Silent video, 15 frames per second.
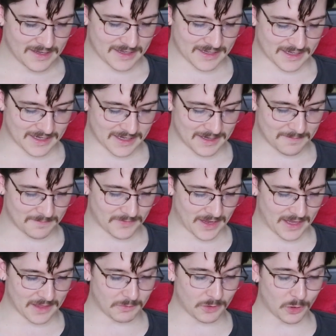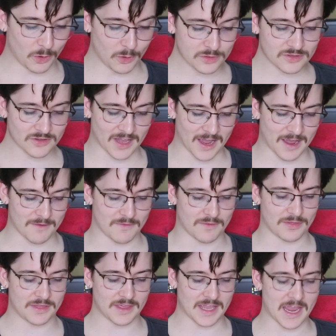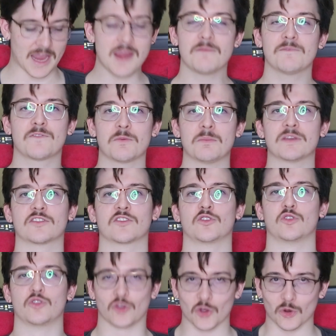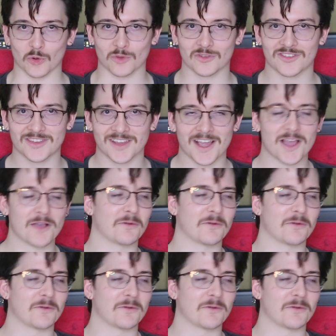And then we also have the infamous goose.